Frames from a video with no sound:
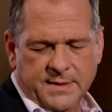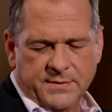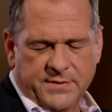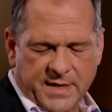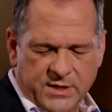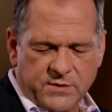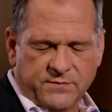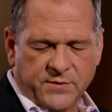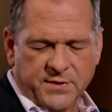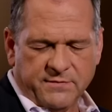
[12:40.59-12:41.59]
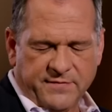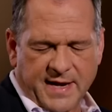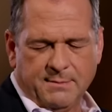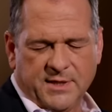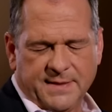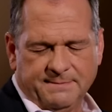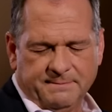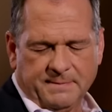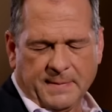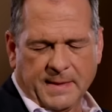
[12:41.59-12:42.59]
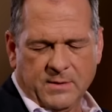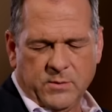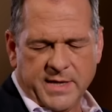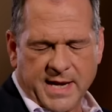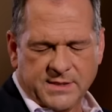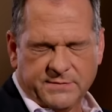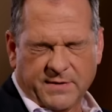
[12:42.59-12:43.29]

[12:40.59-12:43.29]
and thank you for their family. We ask,